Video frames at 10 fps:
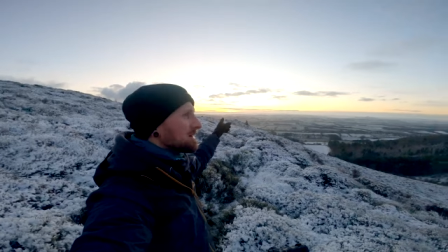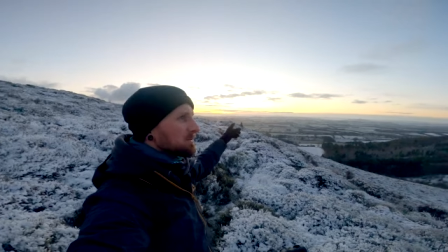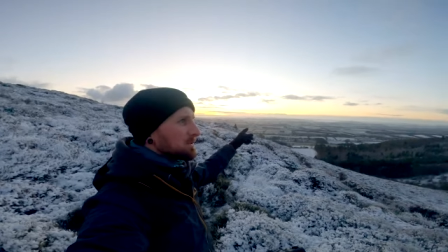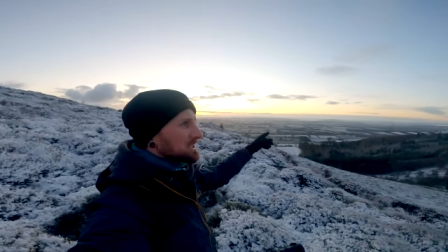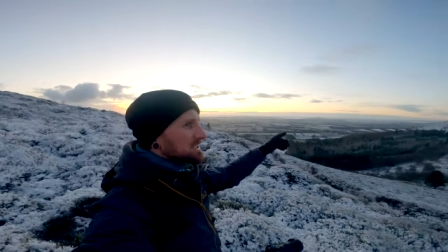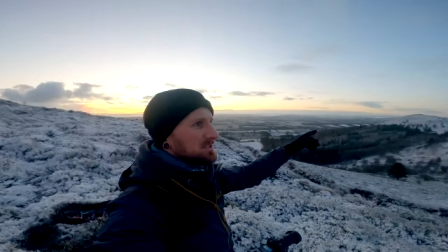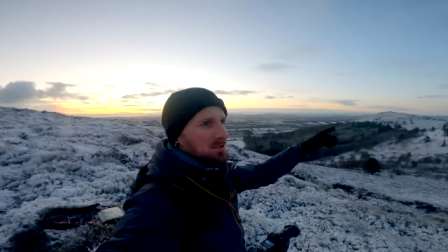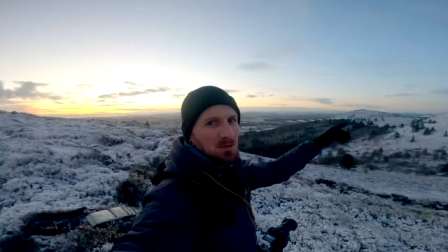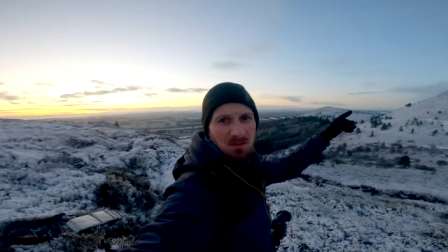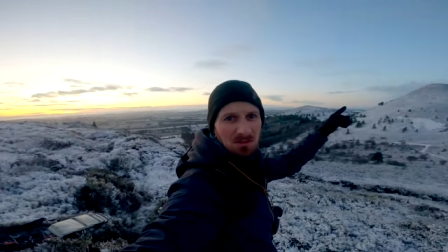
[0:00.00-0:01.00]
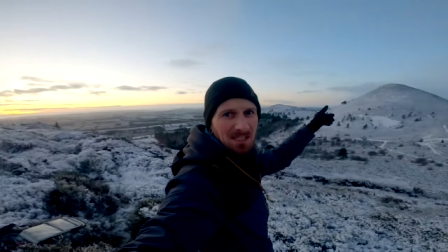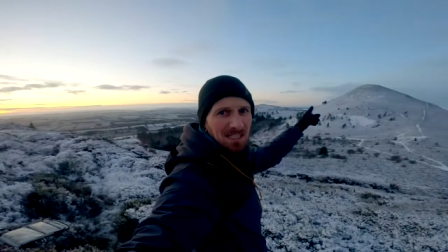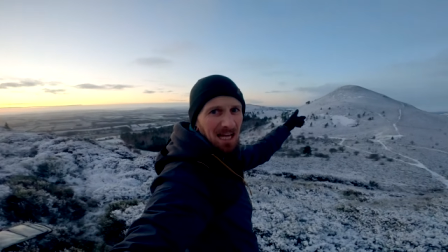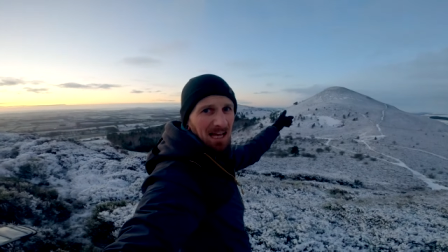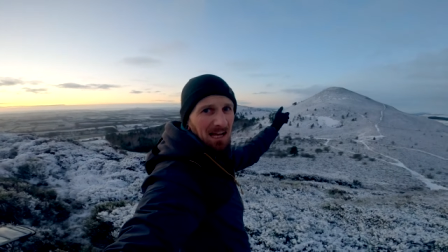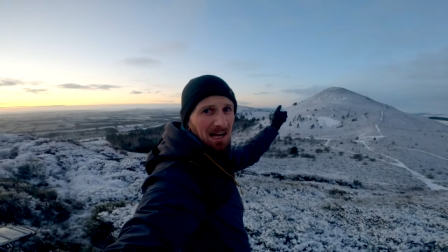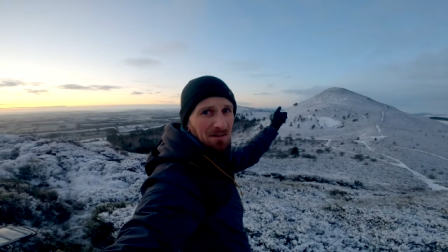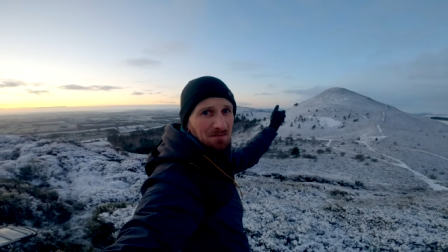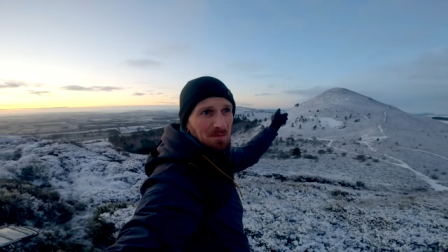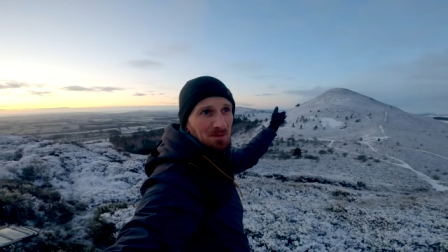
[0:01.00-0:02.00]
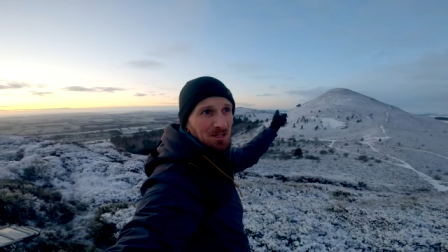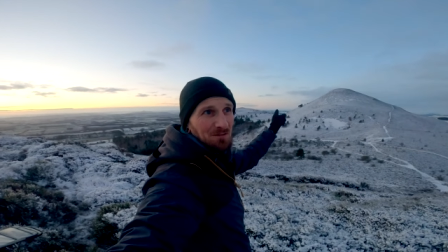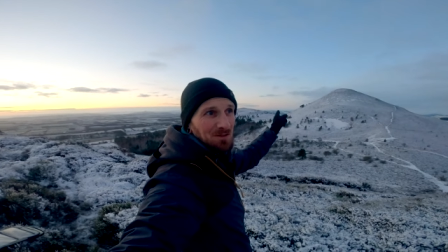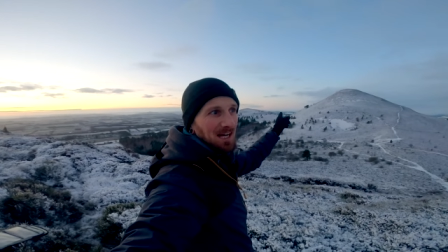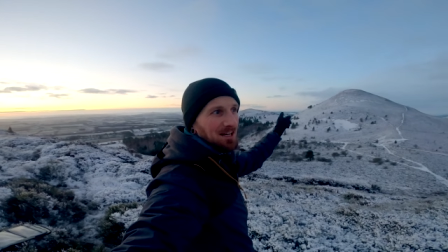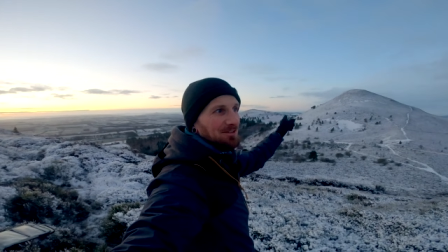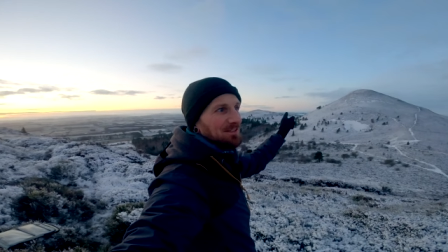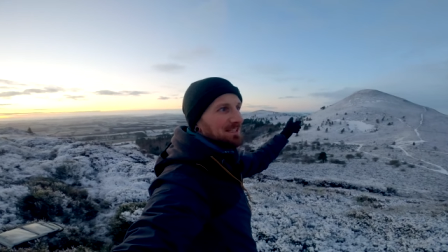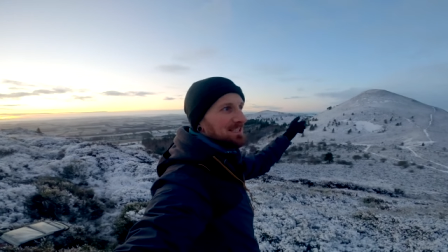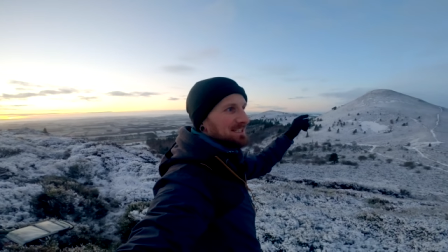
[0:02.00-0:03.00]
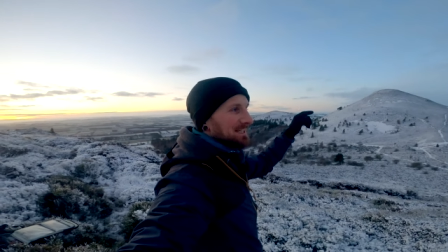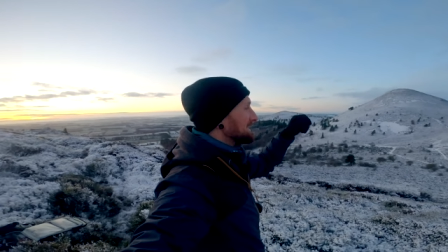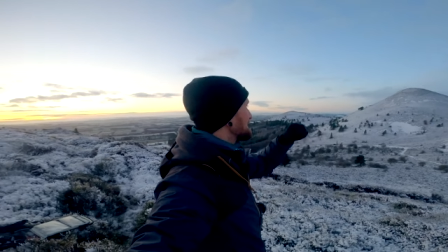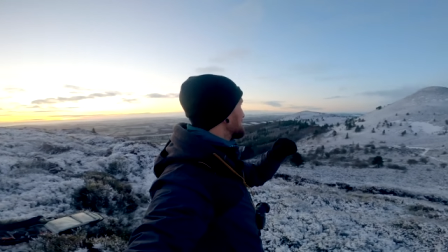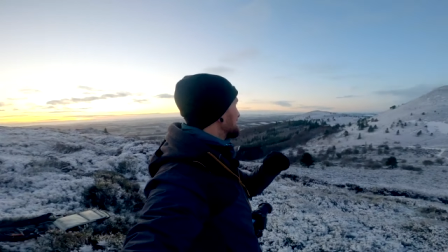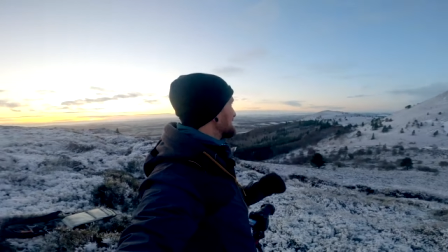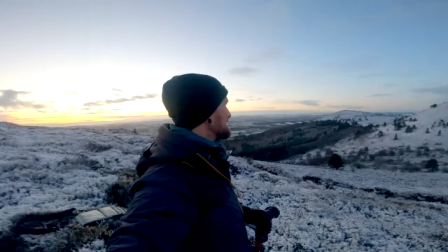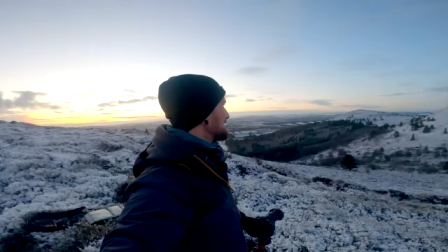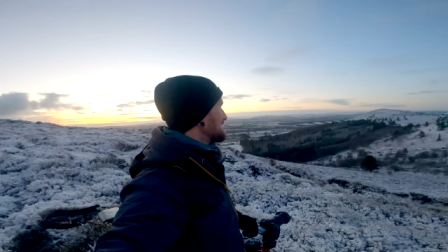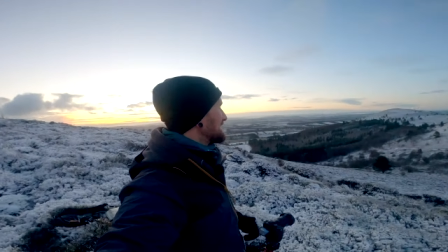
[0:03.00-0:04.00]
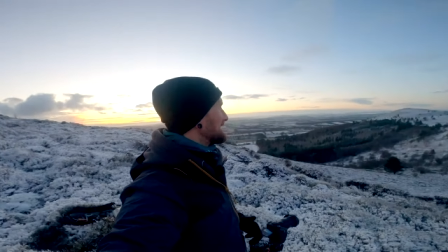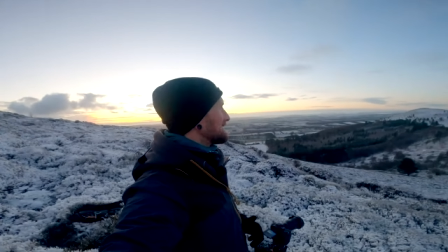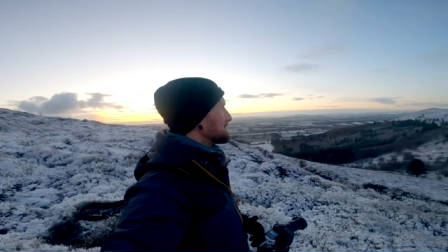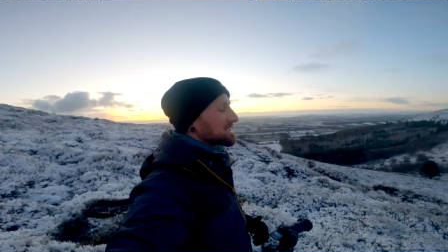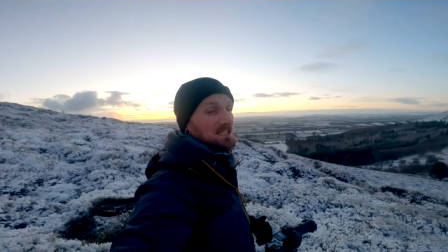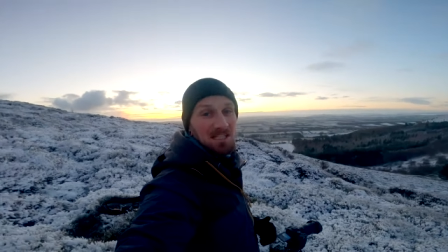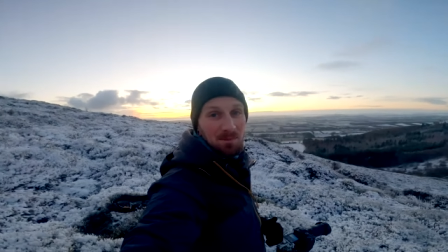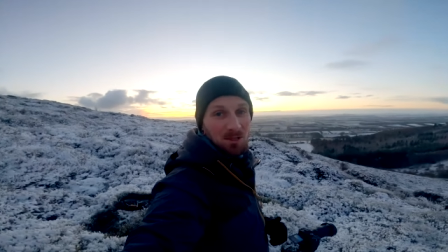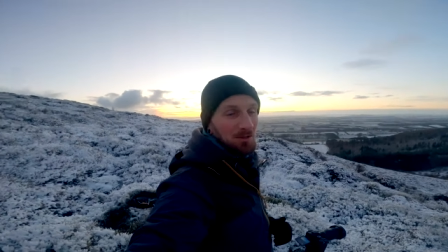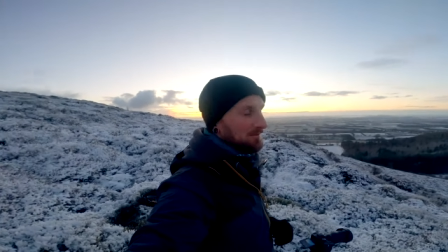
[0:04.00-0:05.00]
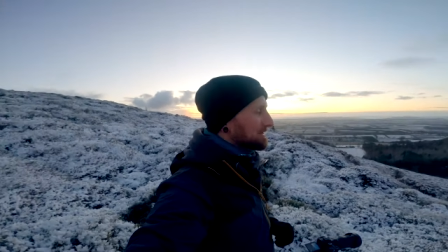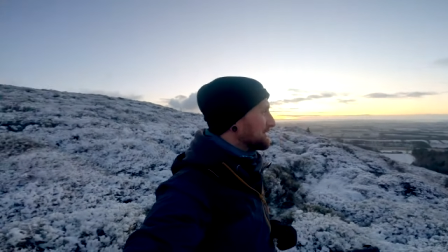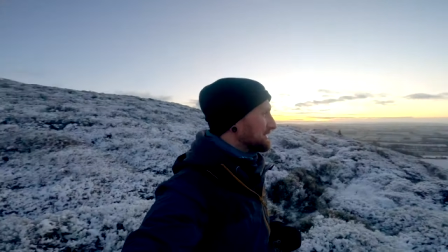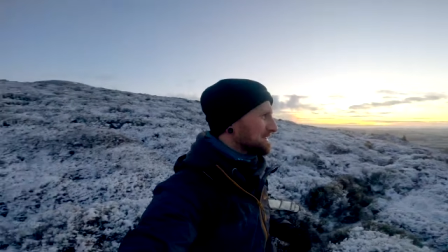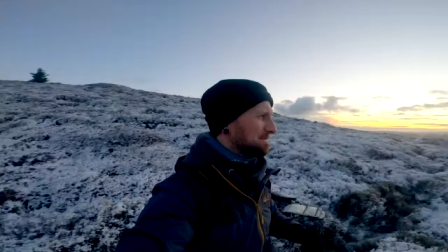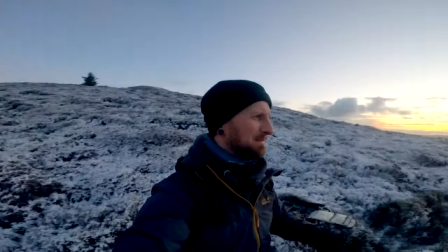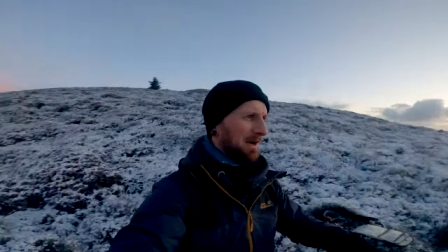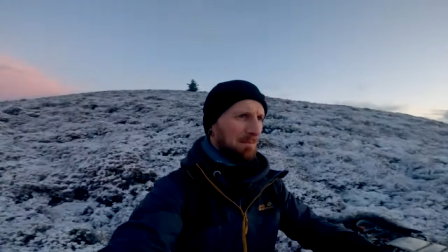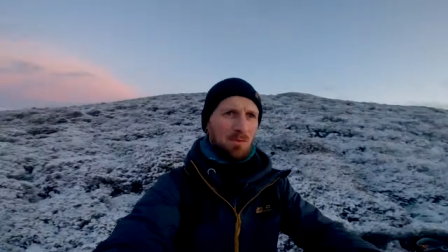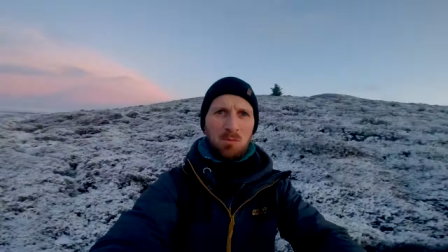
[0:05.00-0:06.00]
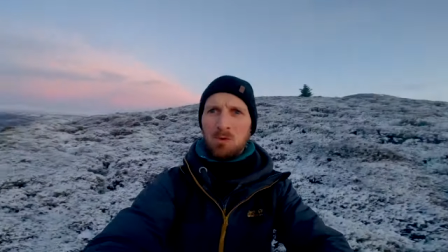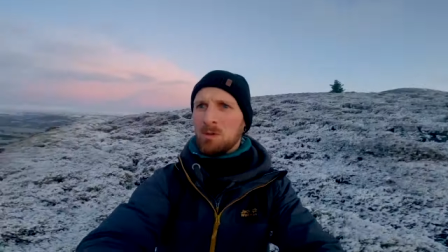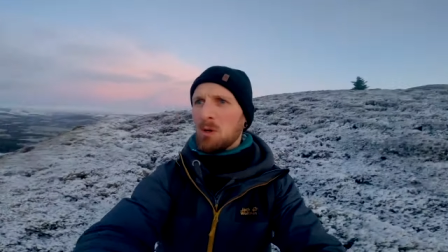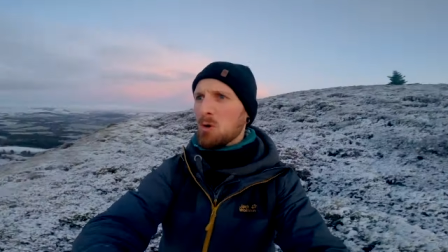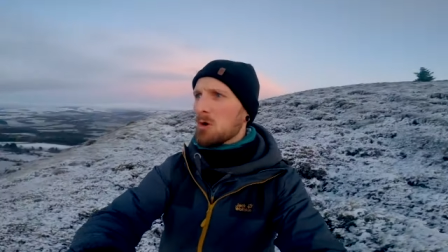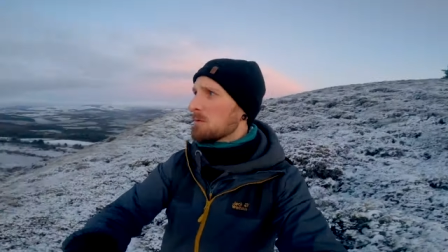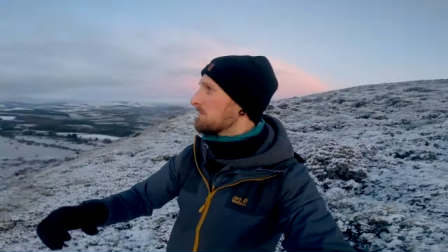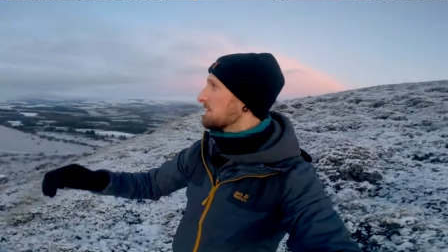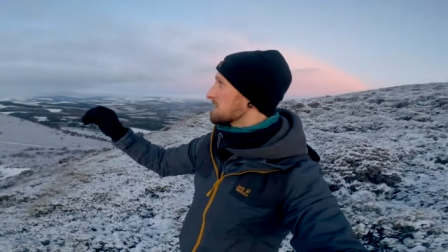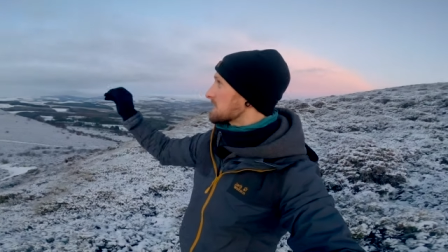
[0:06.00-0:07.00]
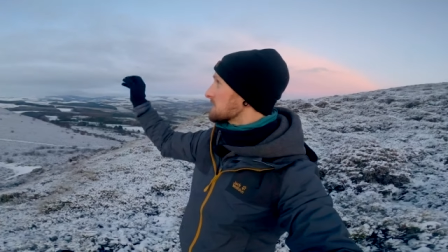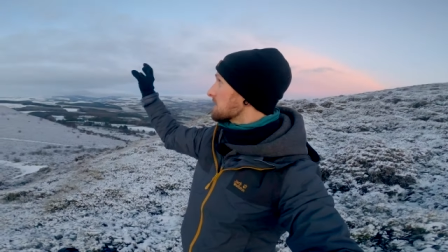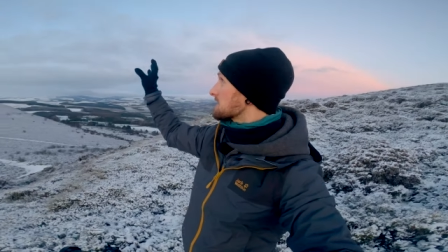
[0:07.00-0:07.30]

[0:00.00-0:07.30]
We just don't yet have the beautiful colour on this side, uh, which is typical of course, but we will hope that this is going to